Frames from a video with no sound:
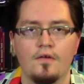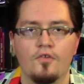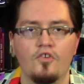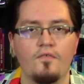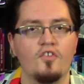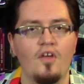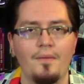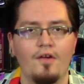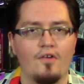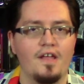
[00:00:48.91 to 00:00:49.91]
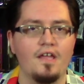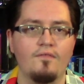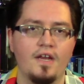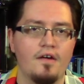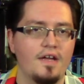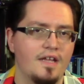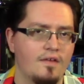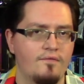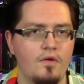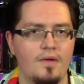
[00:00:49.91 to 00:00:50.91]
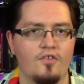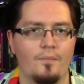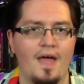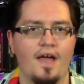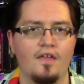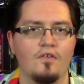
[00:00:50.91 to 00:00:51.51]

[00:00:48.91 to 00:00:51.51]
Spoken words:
So if you saw my ranking video I did a few weeks back,